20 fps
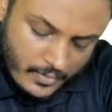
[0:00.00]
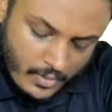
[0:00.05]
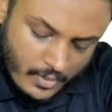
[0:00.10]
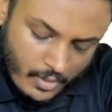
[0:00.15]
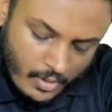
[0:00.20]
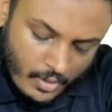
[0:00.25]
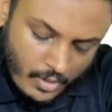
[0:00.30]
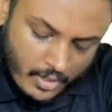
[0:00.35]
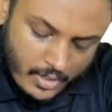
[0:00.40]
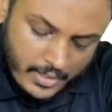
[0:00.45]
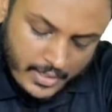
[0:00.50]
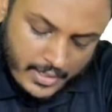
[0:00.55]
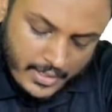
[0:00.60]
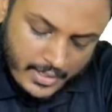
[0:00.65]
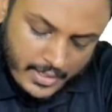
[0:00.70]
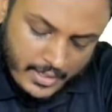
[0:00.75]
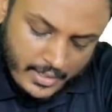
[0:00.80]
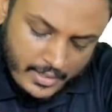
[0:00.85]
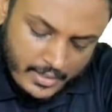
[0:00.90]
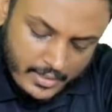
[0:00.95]

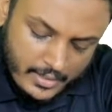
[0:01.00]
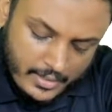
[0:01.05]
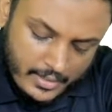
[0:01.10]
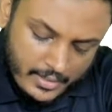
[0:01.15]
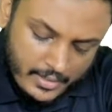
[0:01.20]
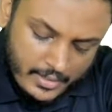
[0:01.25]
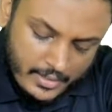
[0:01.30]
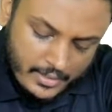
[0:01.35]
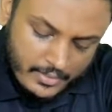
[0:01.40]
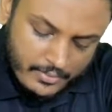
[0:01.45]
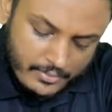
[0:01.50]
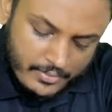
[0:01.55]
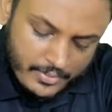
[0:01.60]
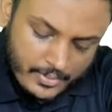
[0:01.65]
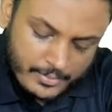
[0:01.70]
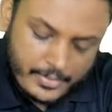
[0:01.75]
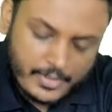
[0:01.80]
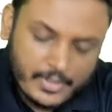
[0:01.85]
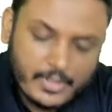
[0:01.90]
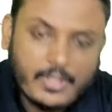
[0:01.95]
Orally confirm.
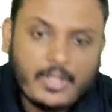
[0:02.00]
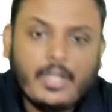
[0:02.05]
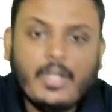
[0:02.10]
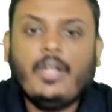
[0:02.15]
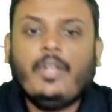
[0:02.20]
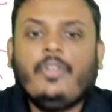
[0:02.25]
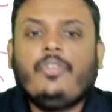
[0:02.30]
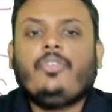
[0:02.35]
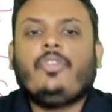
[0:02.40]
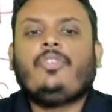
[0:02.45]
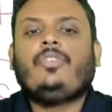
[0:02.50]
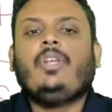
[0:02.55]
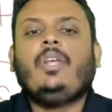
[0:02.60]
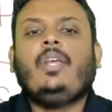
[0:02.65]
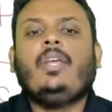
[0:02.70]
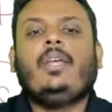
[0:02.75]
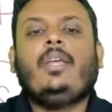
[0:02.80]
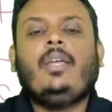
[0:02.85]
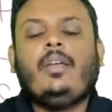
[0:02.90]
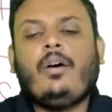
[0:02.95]
So
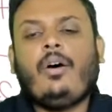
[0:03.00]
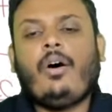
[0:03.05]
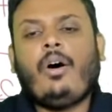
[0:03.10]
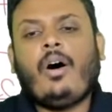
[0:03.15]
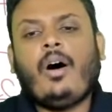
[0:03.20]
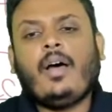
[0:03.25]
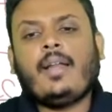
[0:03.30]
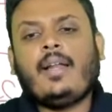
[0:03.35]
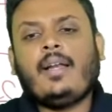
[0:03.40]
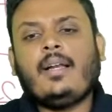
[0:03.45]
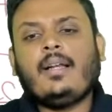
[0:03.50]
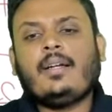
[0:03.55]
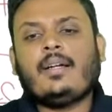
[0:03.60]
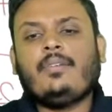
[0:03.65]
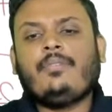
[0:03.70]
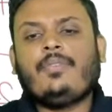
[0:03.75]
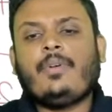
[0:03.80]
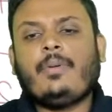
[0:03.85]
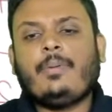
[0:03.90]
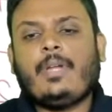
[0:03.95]
see, oral
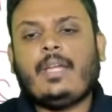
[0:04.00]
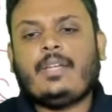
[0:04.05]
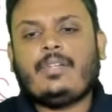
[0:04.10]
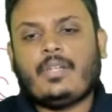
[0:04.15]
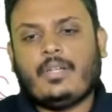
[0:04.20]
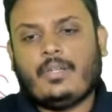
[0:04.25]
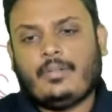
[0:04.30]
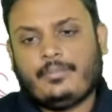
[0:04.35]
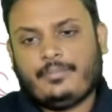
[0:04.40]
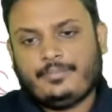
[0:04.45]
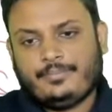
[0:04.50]
confirmation.